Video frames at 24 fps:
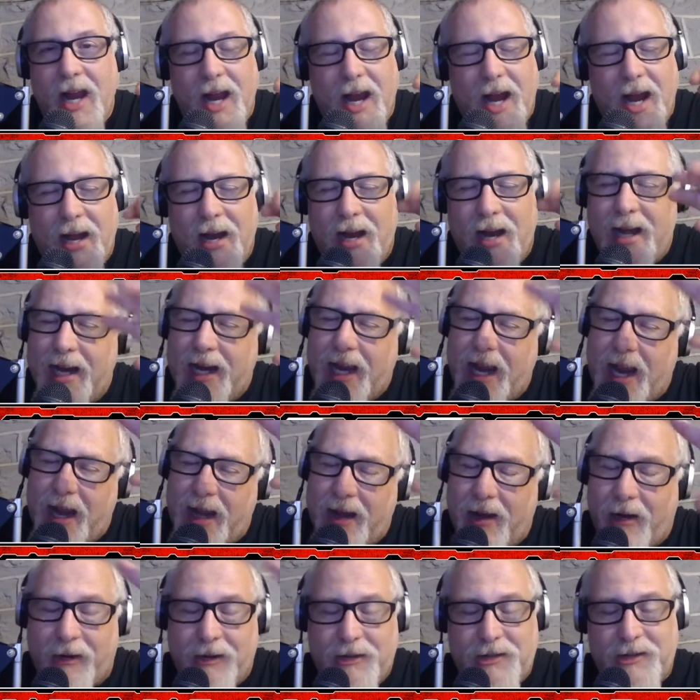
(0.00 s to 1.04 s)
And
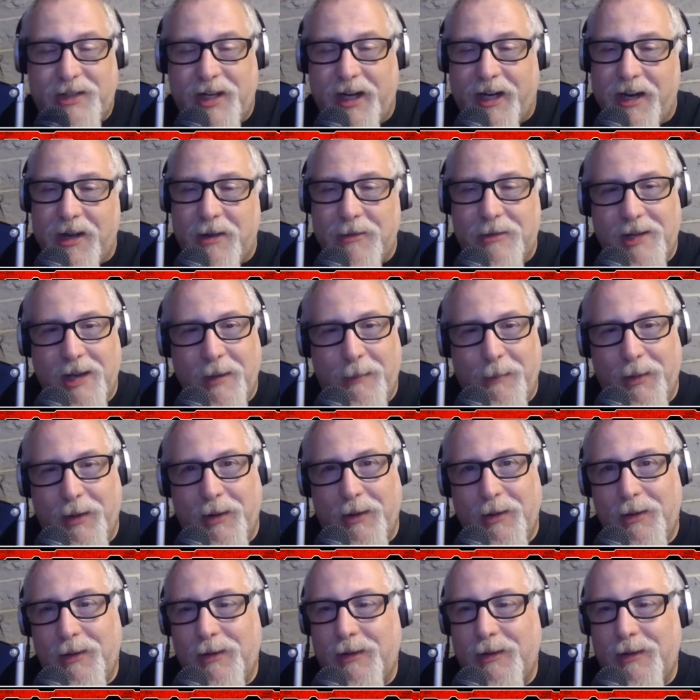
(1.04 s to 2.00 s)
again, our stereotyping